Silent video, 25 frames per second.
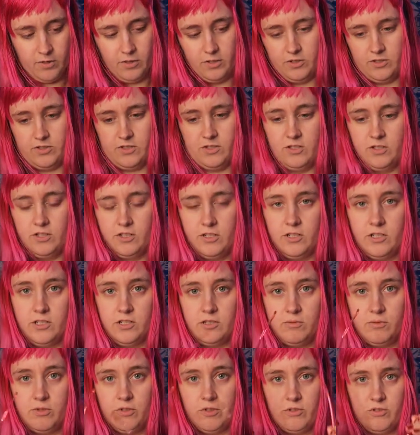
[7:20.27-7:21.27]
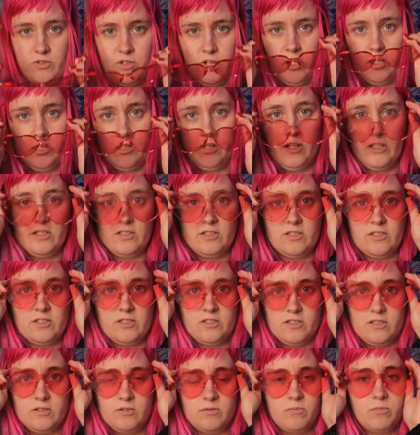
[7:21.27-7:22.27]
Oh, I see. Here's more of those heart
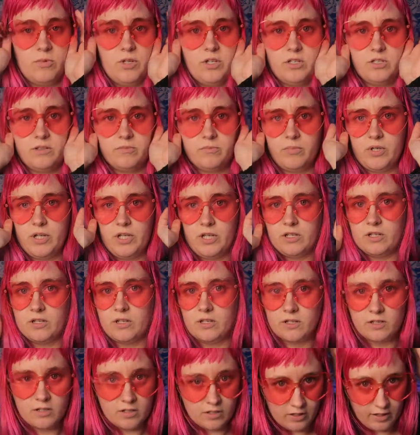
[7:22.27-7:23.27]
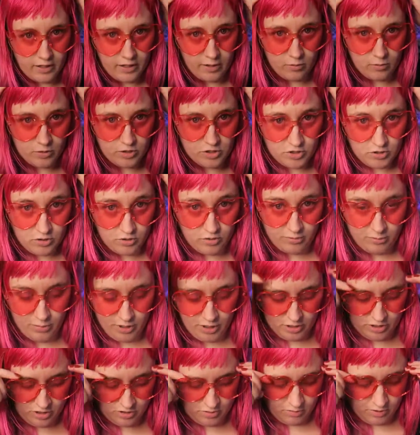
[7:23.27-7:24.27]
glasses, but in pink, like, which totally
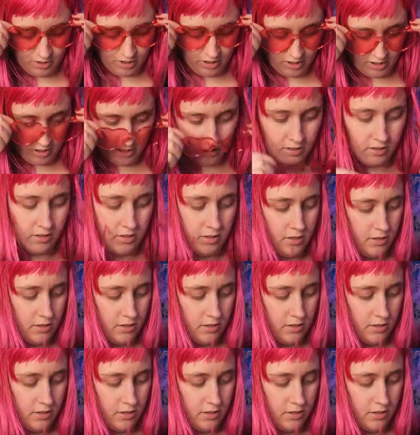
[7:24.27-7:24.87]
matches my hair.